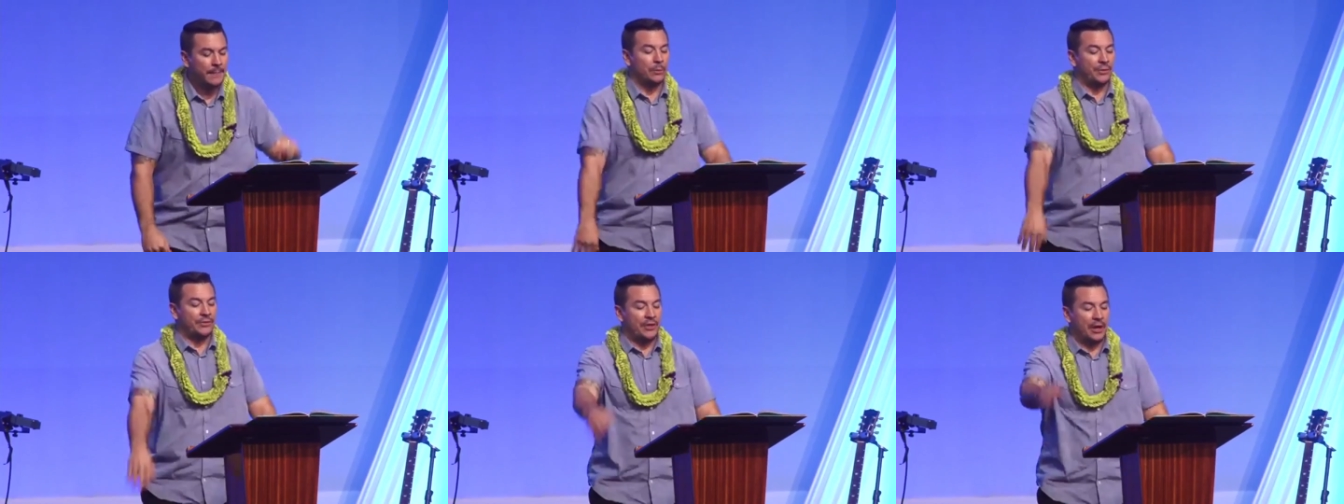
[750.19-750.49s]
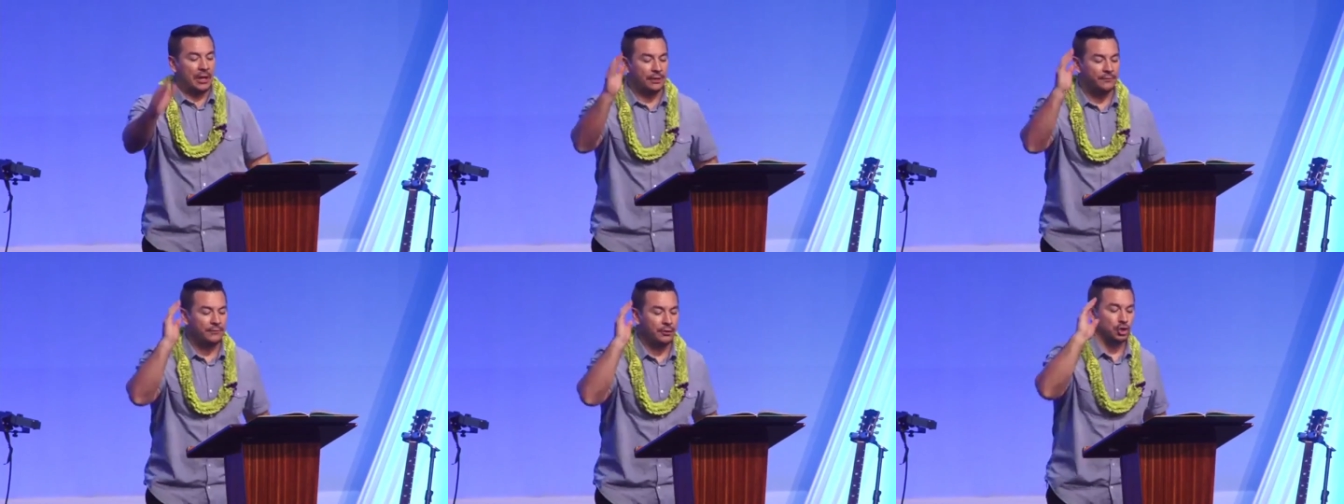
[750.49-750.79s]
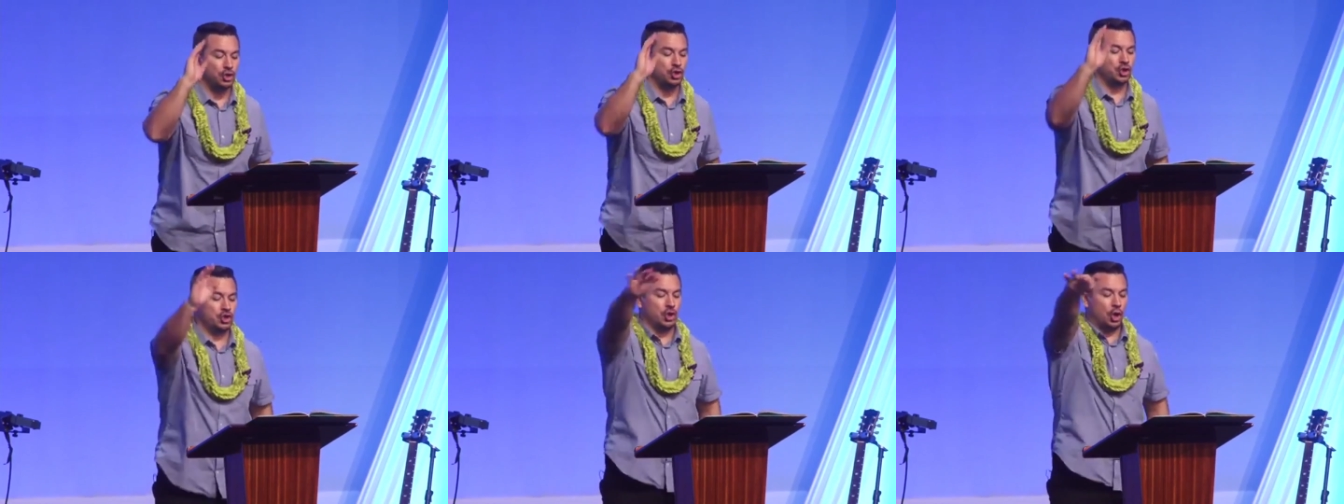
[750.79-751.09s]
with all of your
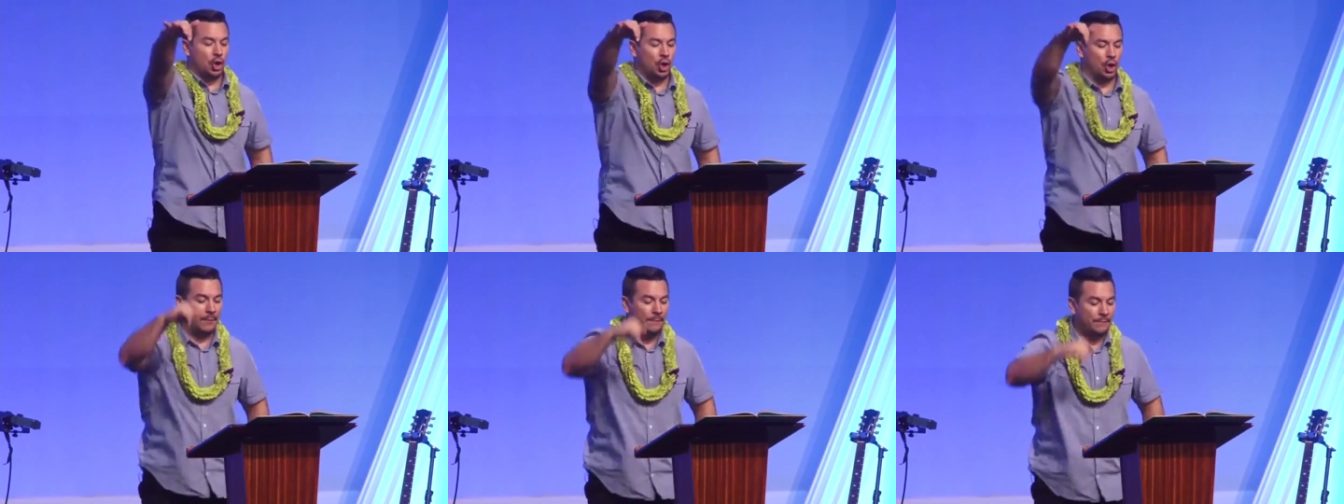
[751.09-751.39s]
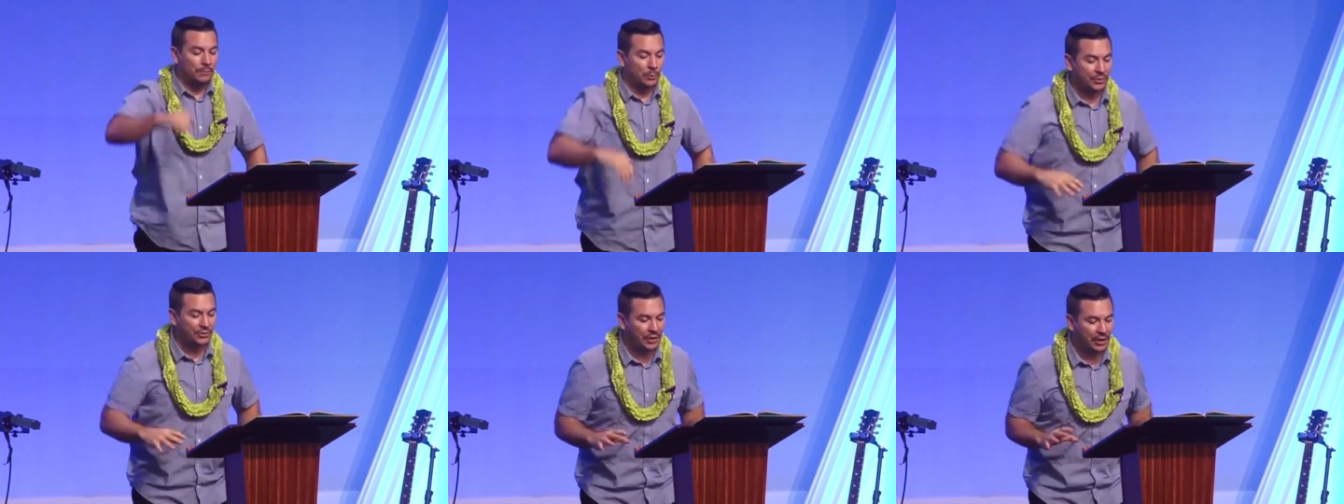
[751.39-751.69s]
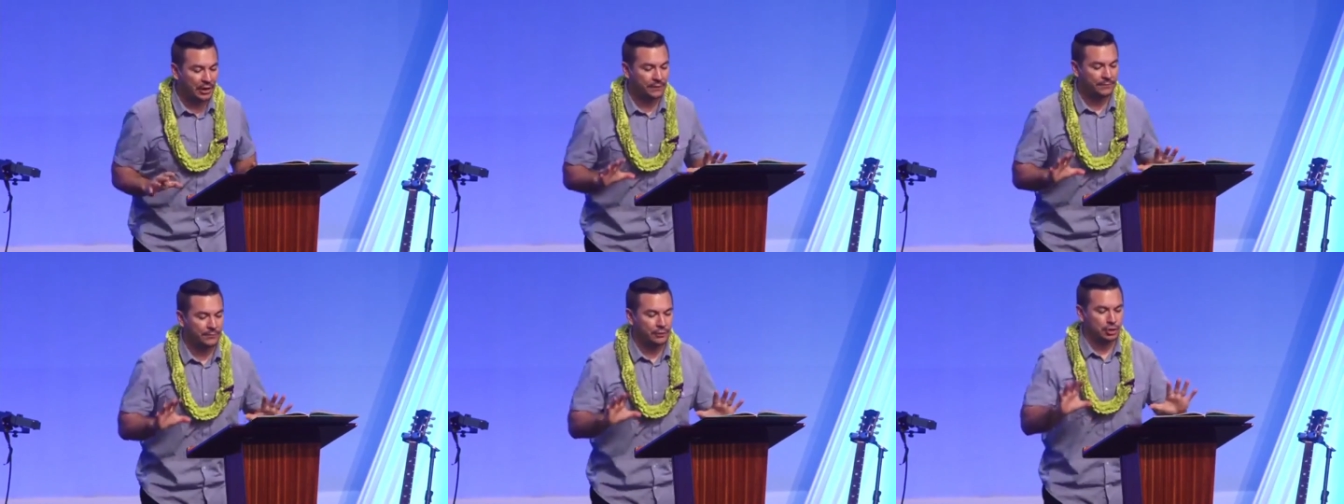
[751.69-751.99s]
soul, with
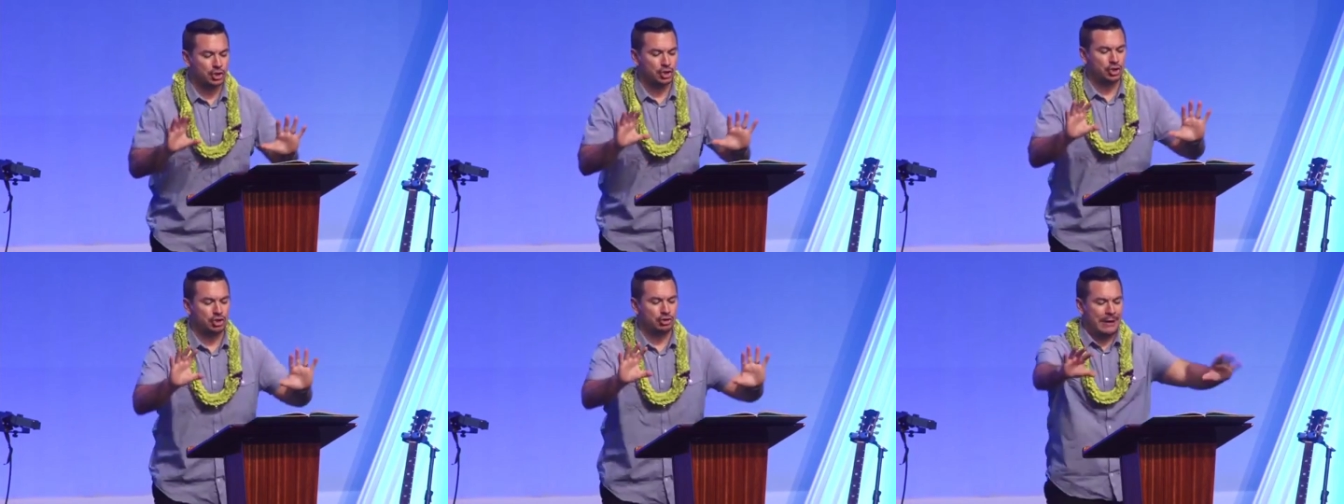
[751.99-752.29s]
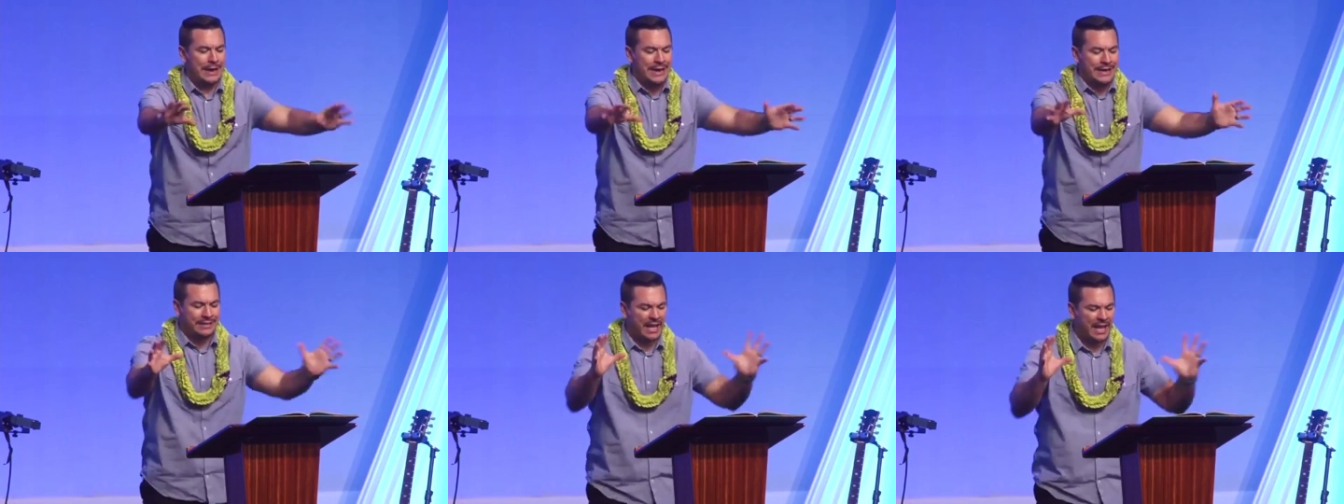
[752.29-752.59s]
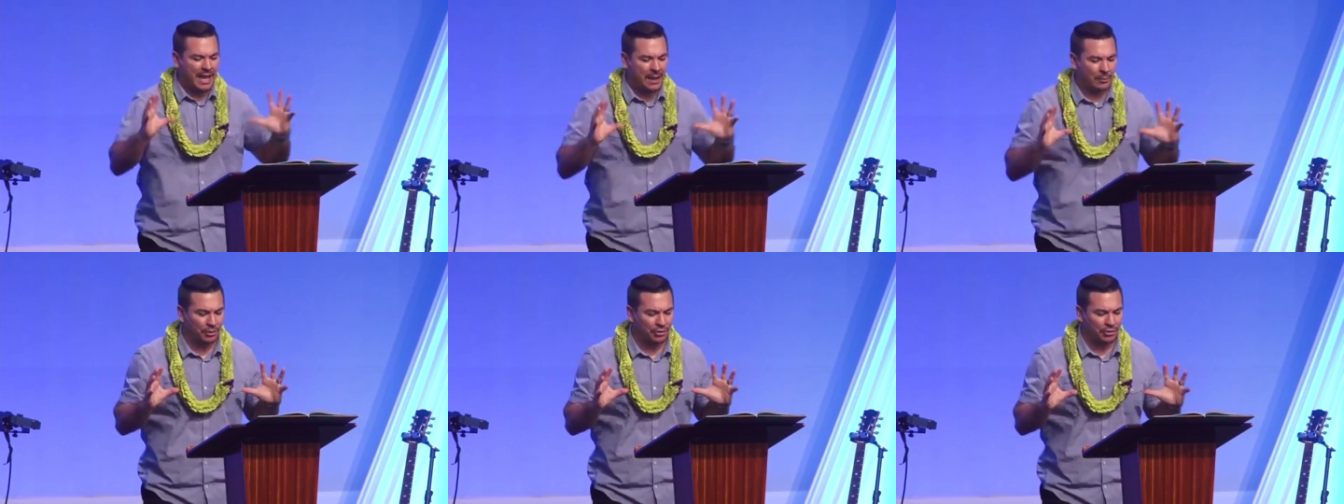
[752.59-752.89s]
all of your strength,
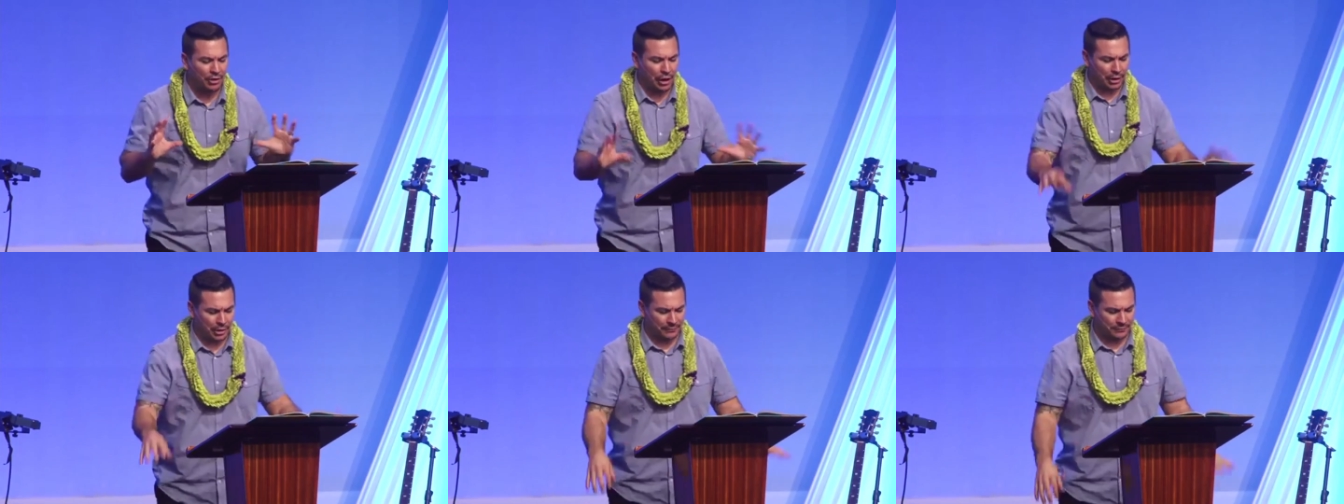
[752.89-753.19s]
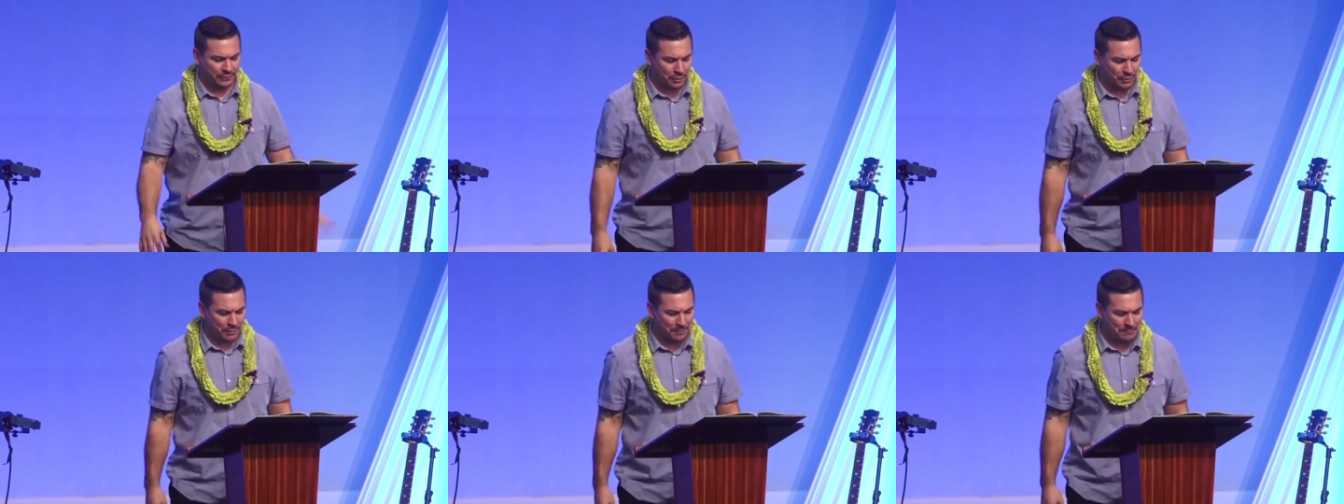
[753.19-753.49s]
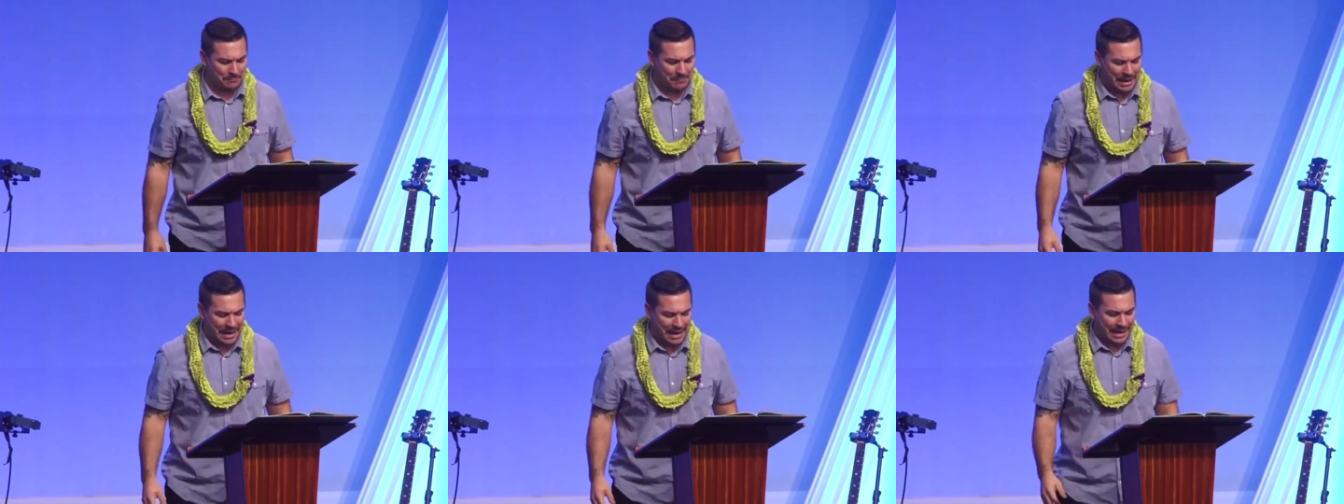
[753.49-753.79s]
and with all of your
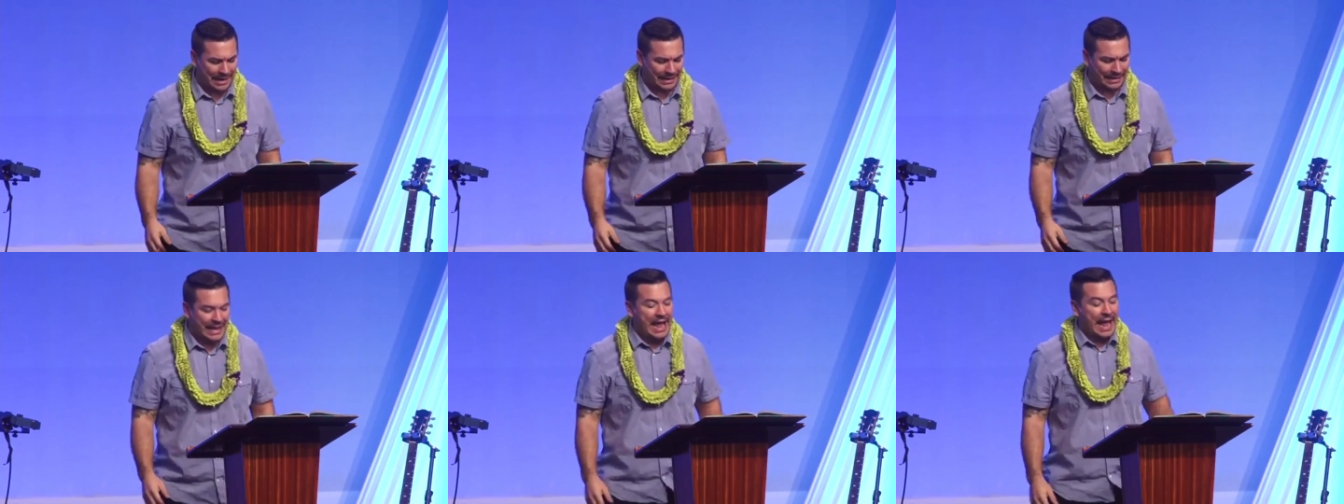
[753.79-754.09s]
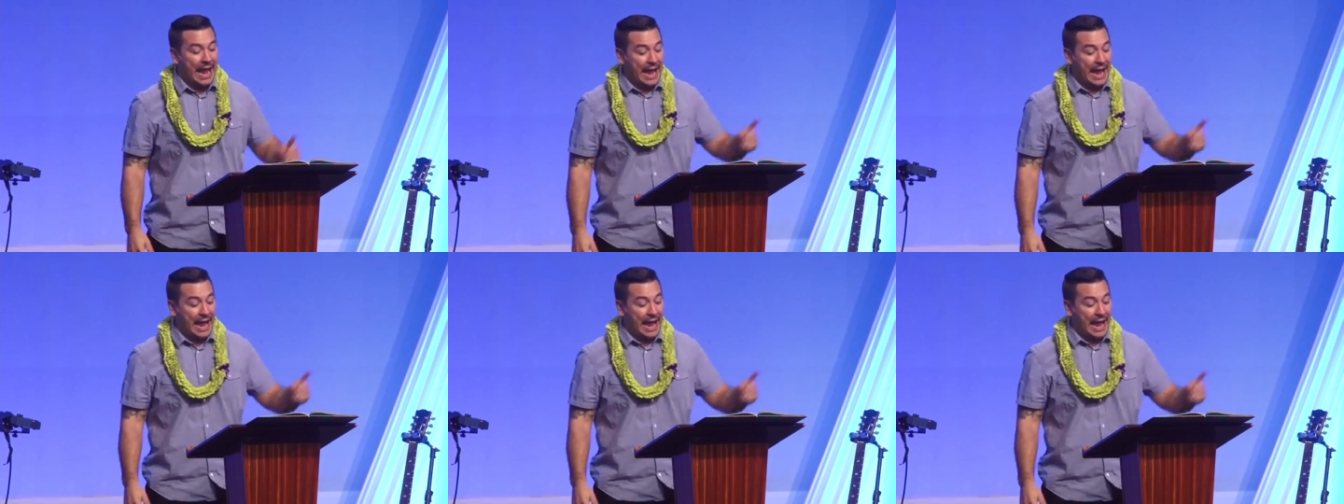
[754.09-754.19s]
mind.